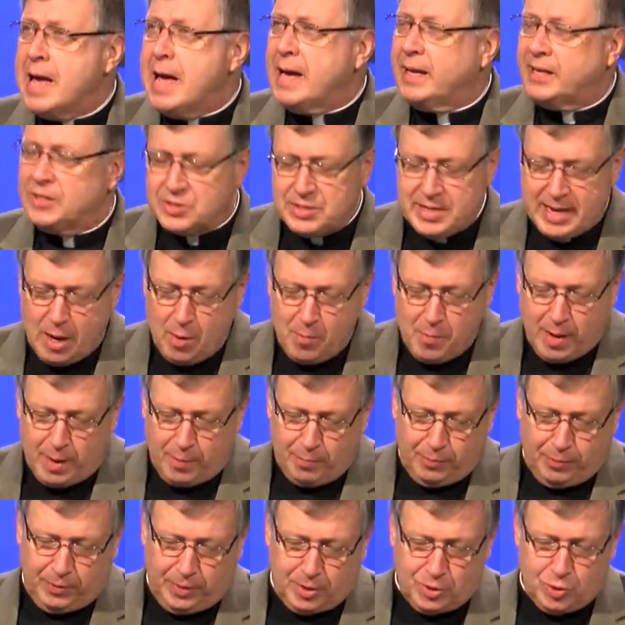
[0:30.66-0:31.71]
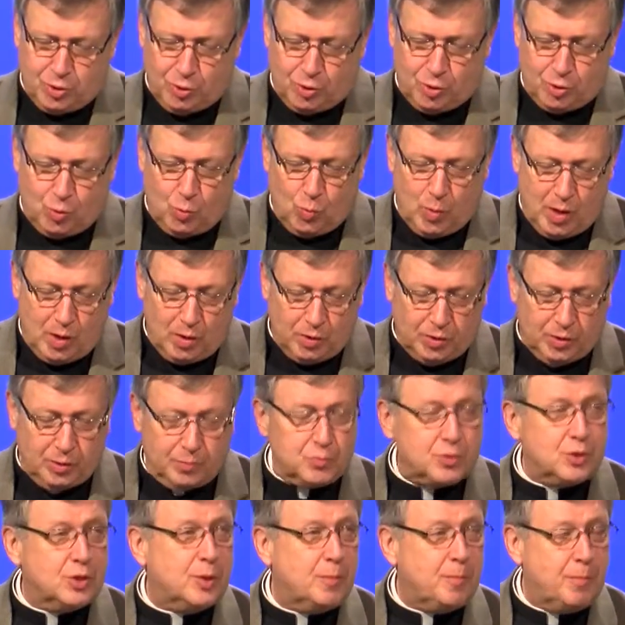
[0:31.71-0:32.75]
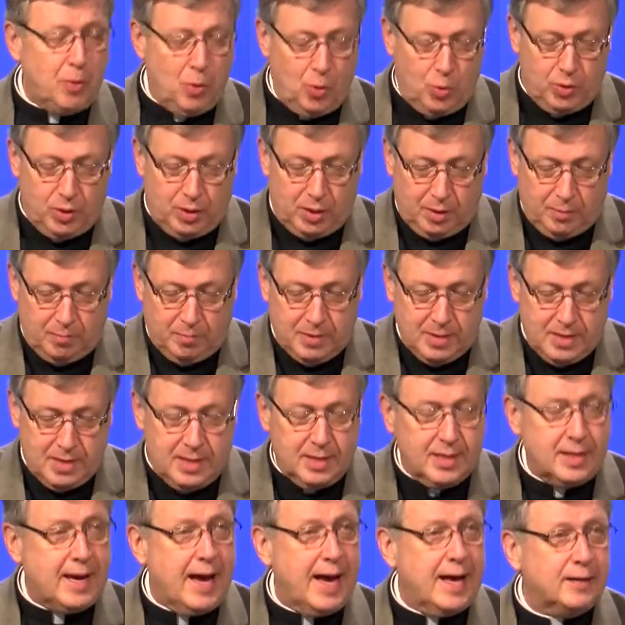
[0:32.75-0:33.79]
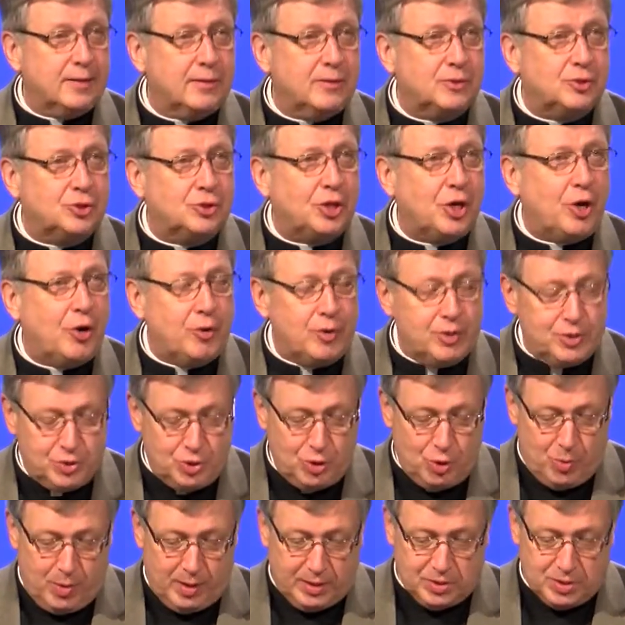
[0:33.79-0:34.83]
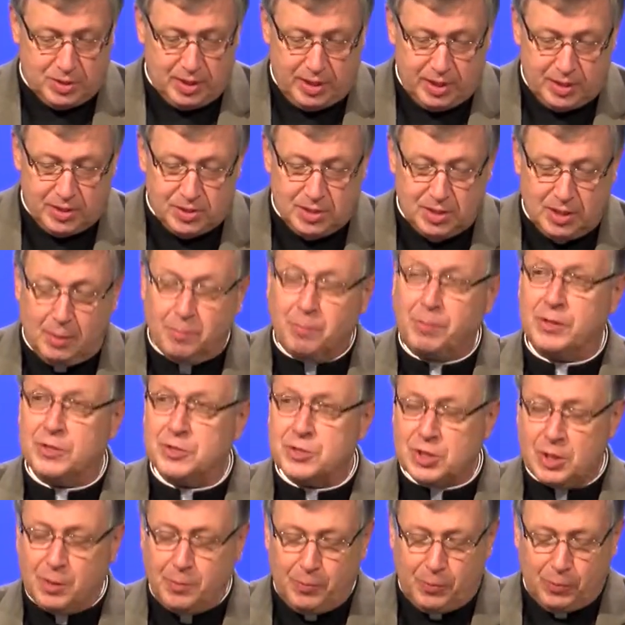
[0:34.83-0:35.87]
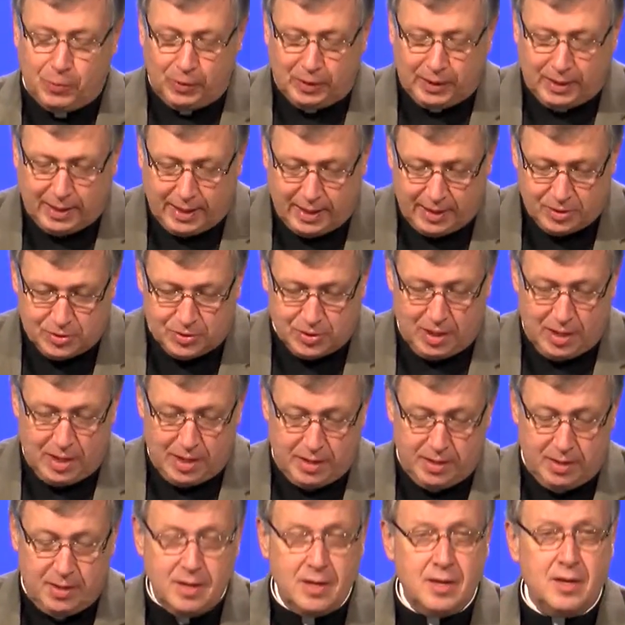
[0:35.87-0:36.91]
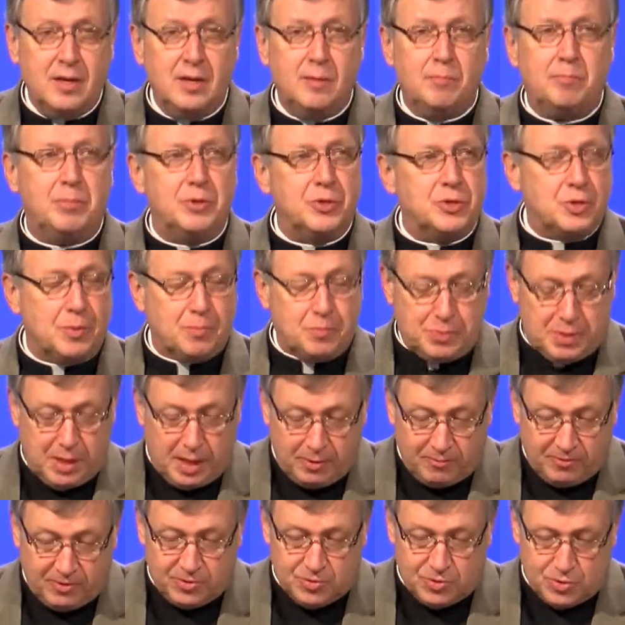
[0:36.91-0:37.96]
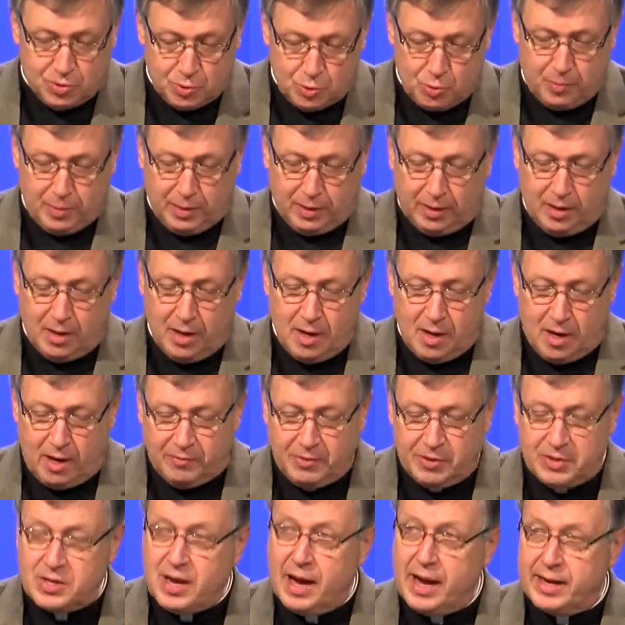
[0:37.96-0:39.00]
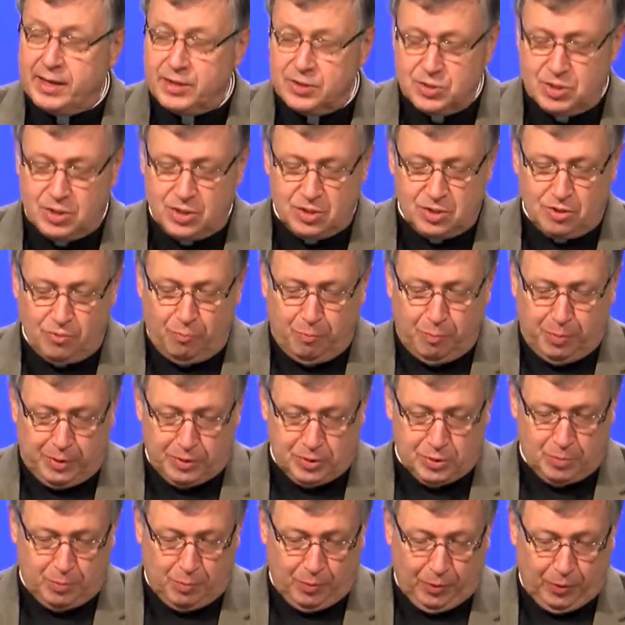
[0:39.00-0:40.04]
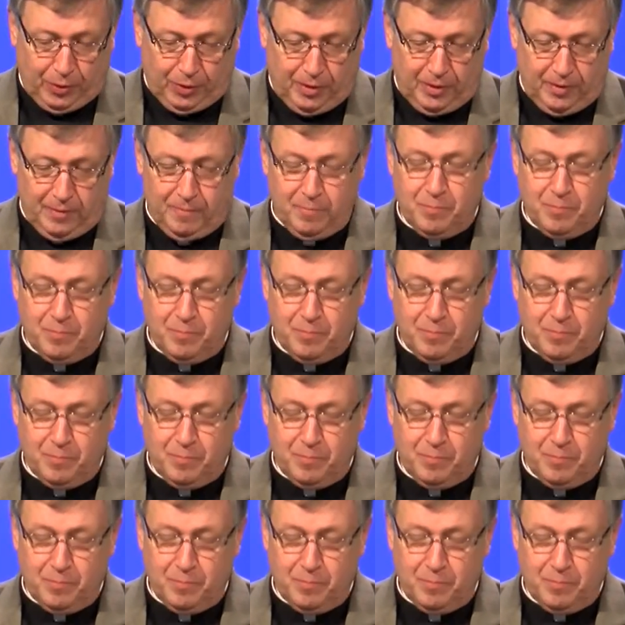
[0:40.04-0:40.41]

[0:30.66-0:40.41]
It is now my pleasure to welcome to the podium Catholic Charities USA's Episcopal Liaison, Bishop David Zubik of the Diocese of Pittsburgh.